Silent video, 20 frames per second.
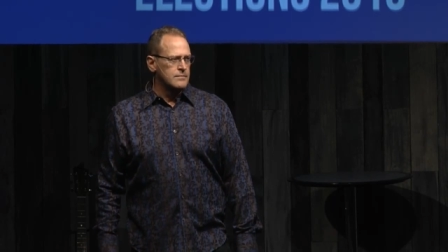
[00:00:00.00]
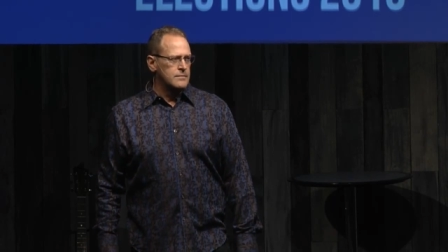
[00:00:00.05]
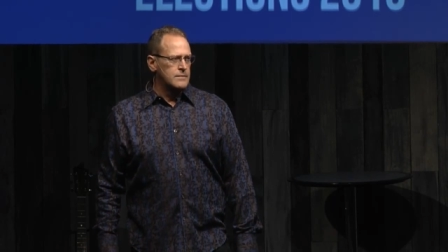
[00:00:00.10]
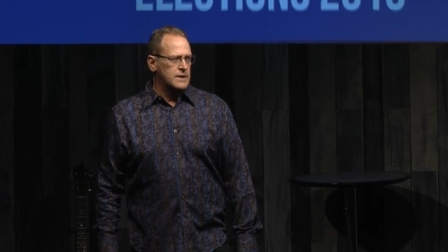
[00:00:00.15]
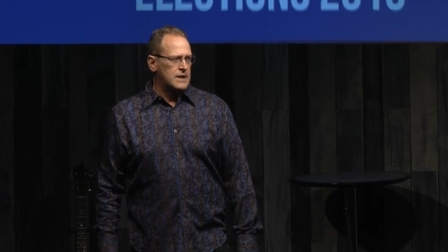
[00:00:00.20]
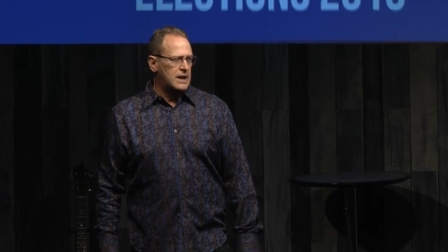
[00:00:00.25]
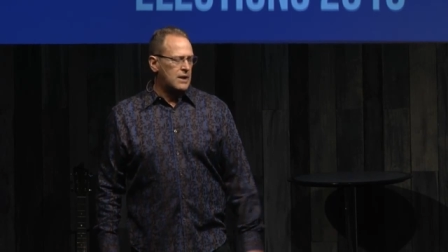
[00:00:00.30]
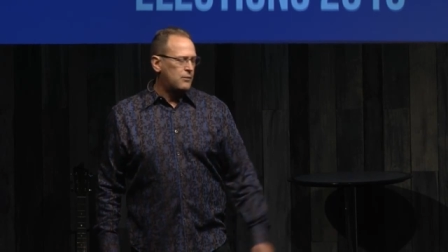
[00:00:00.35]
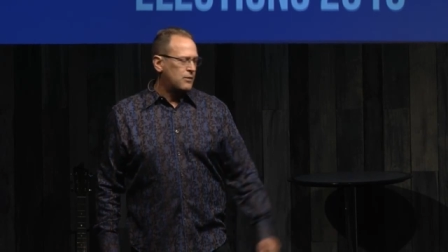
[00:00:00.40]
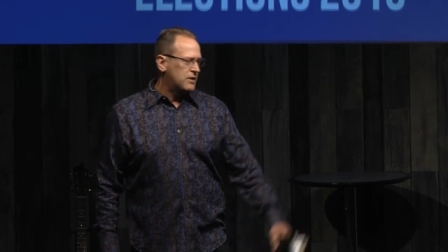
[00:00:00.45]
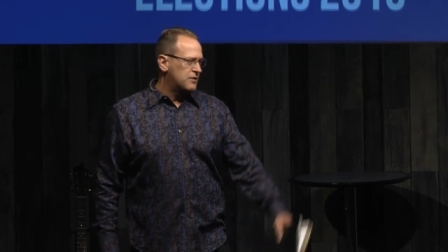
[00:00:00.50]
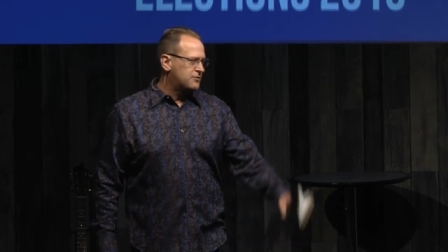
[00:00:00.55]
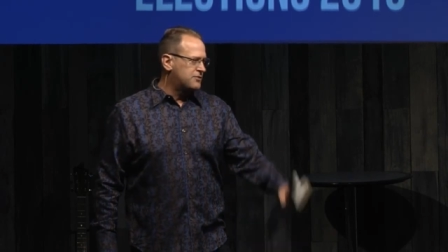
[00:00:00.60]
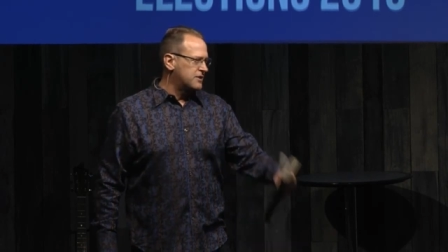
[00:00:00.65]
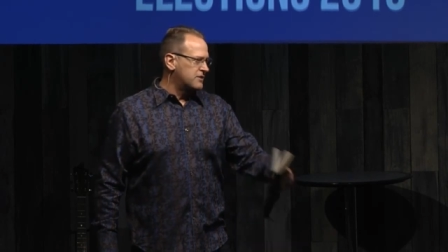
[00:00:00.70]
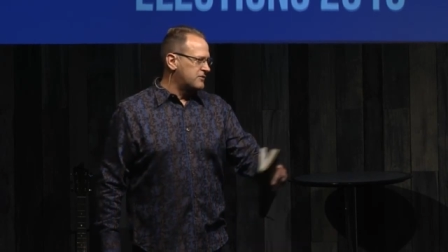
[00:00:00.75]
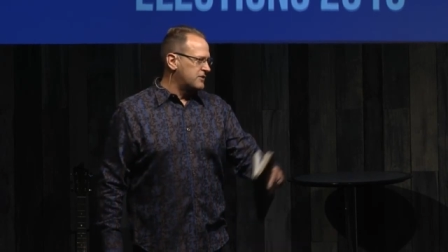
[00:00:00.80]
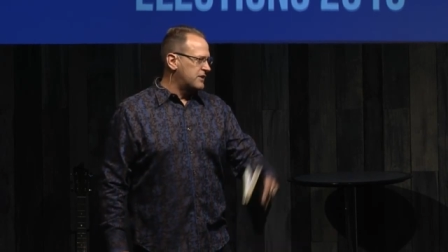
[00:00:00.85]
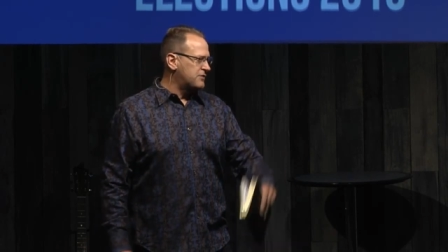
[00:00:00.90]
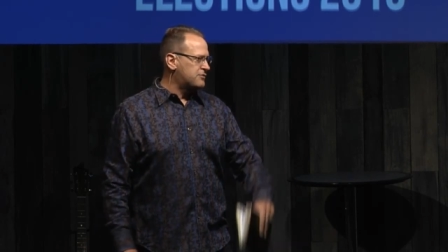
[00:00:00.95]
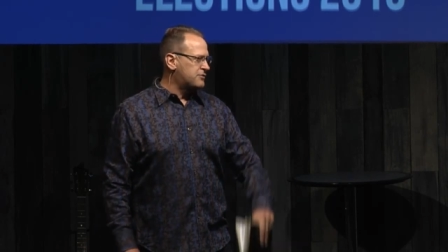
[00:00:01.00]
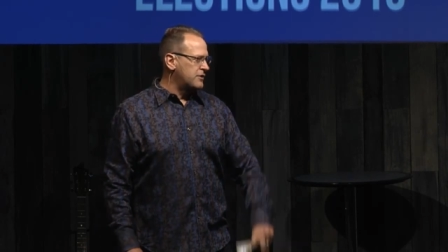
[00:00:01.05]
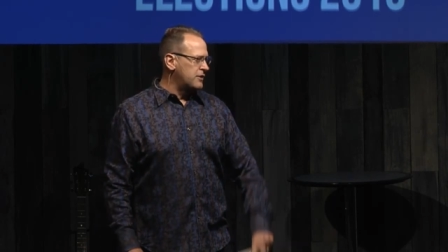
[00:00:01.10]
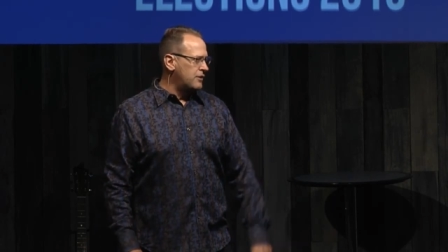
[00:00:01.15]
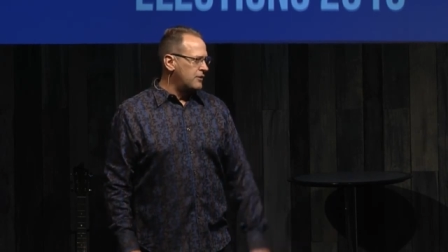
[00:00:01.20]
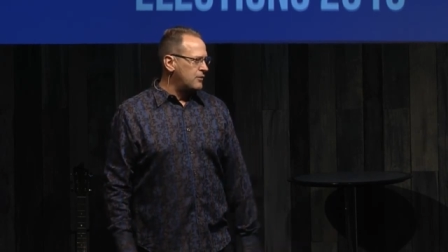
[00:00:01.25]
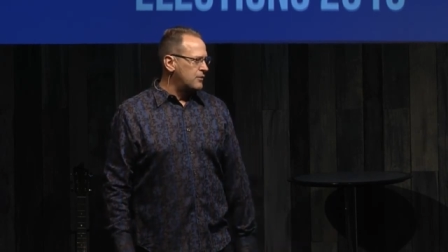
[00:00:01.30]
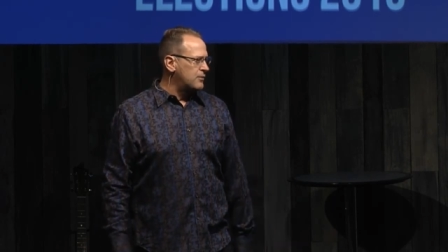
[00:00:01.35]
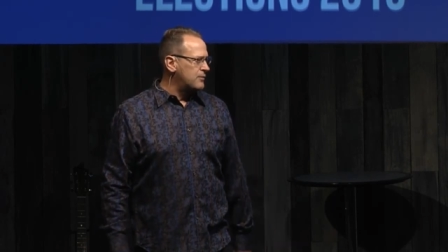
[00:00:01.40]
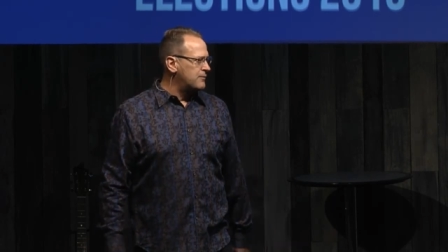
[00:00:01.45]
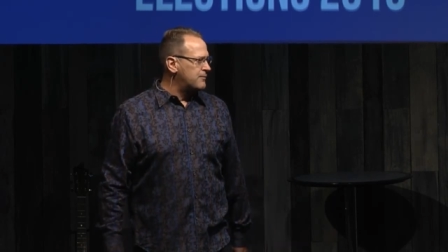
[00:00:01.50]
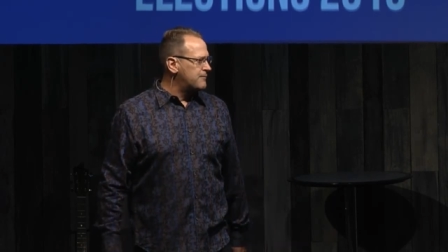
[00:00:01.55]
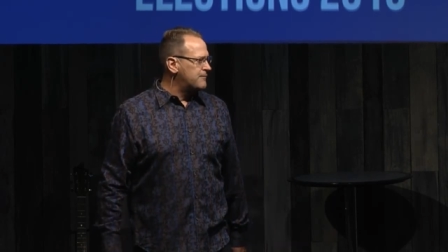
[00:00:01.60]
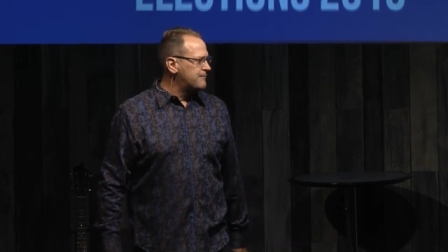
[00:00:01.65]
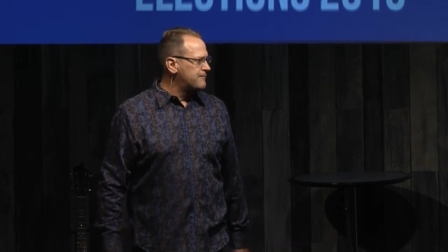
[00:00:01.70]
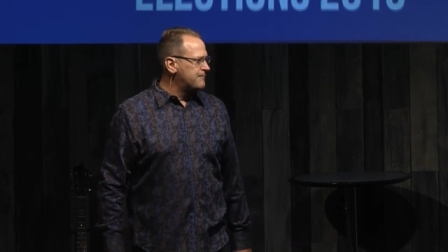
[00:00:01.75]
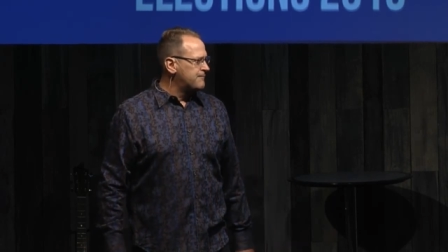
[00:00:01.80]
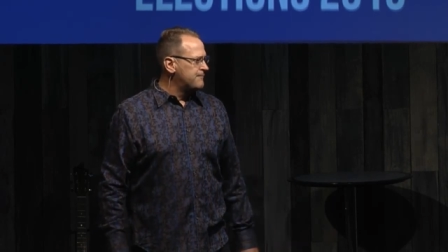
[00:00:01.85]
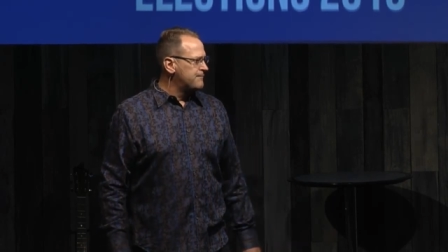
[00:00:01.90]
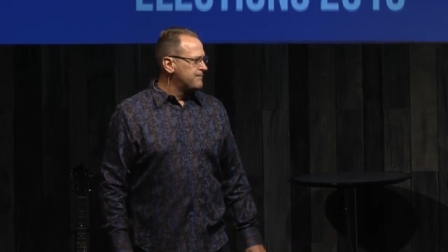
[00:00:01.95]
And I want to suggest to you,
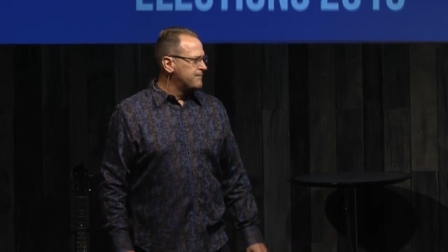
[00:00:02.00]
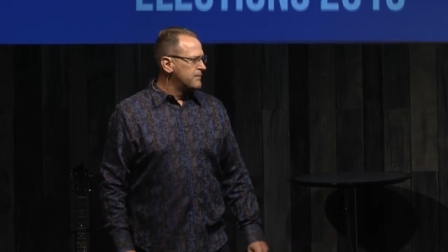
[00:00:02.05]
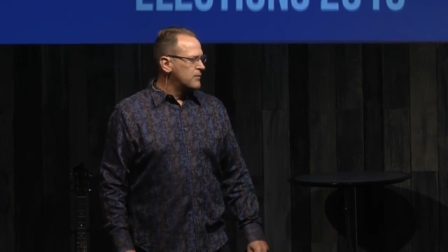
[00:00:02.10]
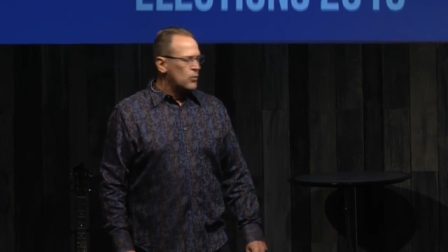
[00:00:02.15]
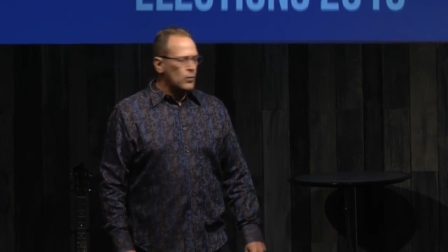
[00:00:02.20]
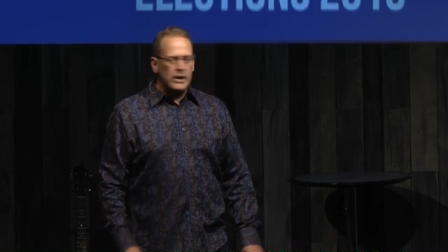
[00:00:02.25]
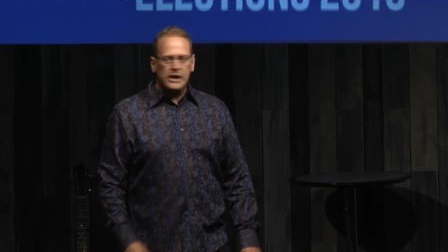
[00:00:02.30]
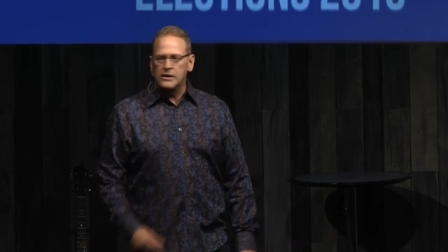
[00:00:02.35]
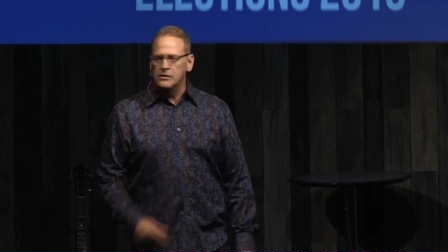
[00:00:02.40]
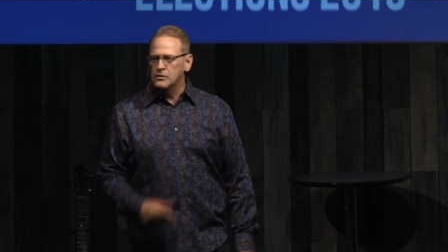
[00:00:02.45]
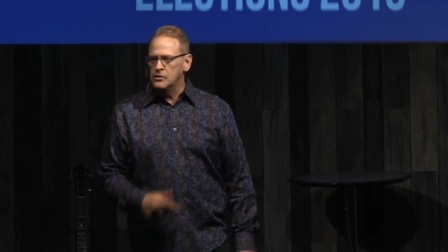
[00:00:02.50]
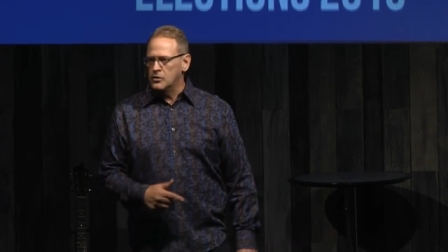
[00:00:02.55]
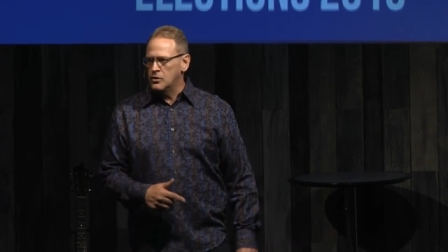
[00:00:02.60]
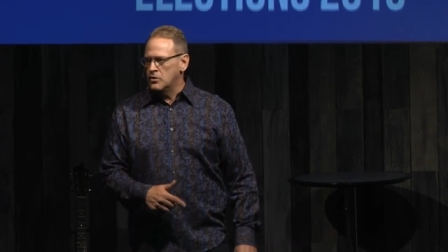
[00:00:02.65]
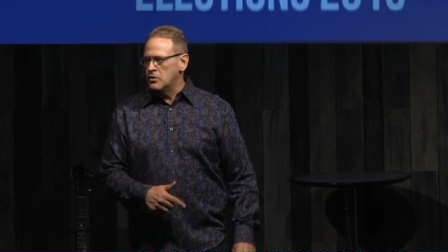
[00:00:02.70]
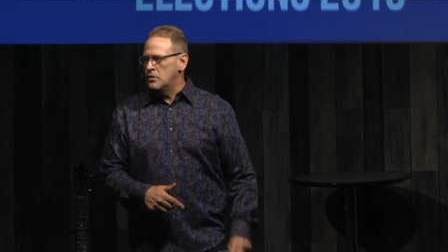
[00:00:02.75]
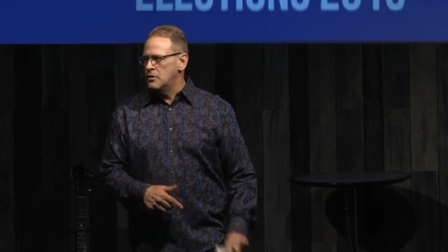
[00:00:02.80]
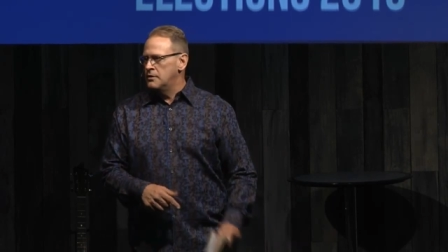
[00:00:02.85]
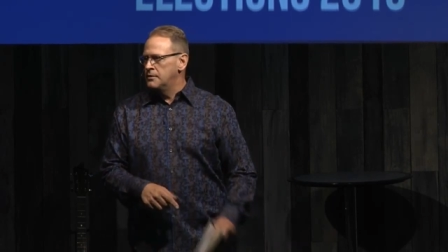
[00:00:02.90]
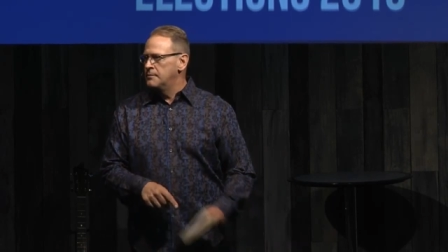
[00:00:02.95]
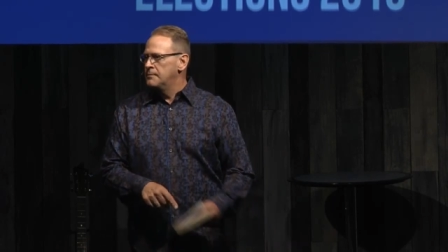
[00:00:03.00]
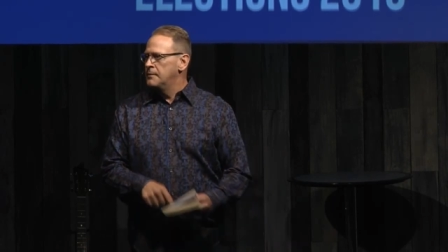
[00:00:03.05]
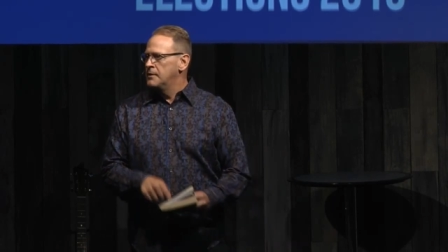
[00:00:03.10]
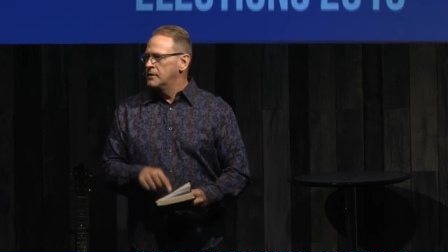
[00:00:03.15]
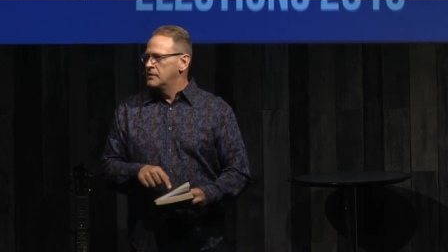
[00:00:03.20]
we can learn